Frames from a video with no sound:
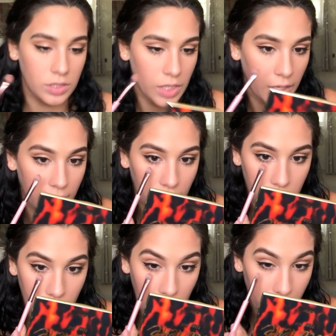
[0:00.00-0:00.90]
shading
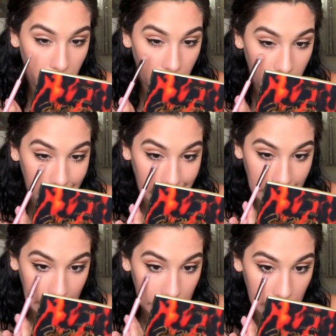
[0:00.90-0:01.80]
under it, I'm gonna
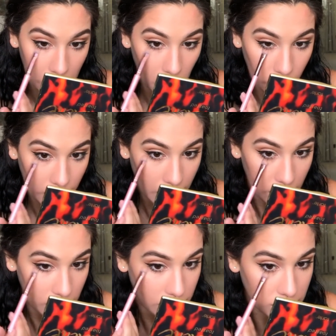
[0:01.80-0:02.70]
lightly go
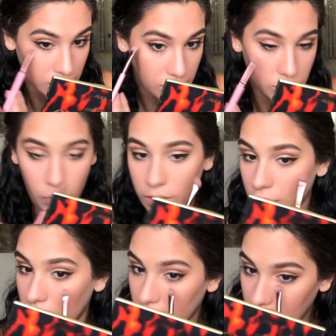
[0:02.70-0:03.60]
in just so I
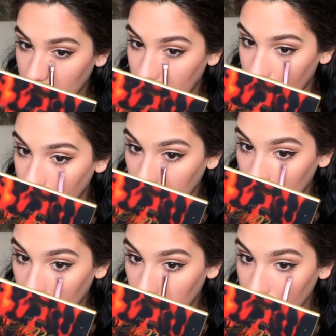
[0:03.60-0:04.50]
can clean it up a
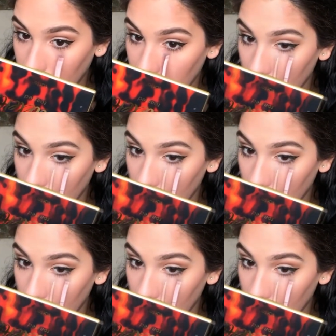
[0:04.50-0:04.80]
little bit.